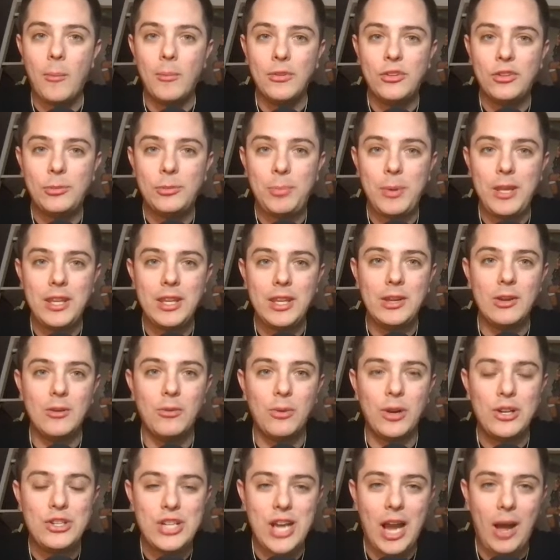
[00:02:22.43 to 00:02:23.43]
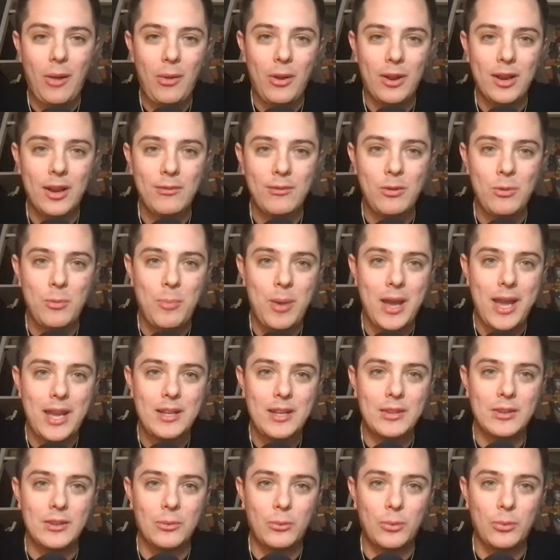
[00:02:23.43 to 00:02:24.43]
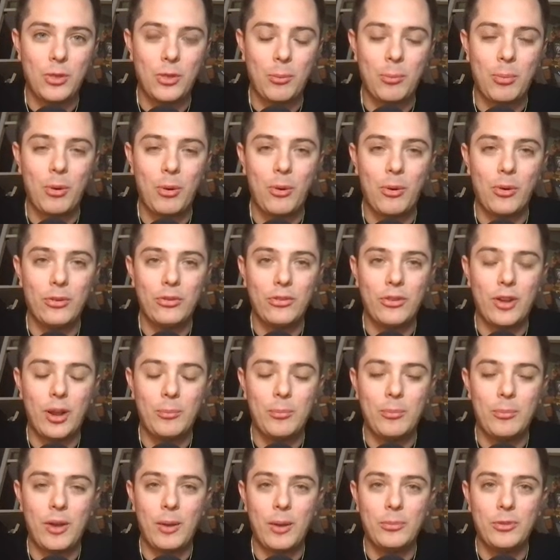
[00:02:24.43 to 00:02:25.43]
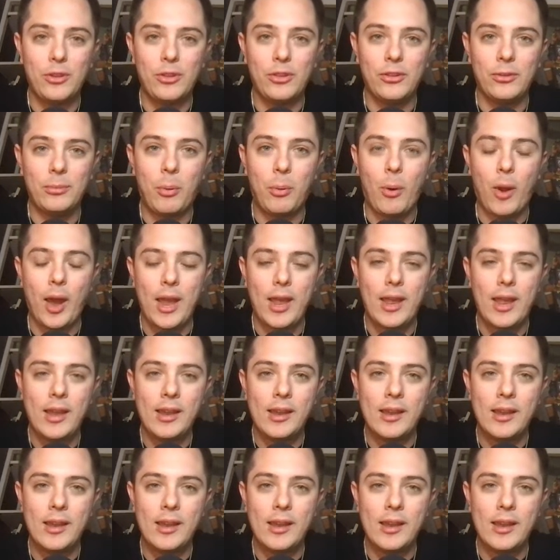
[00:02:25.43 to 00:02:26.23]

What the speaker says: Speaking of which, how long have you been with the Bulls up to this point?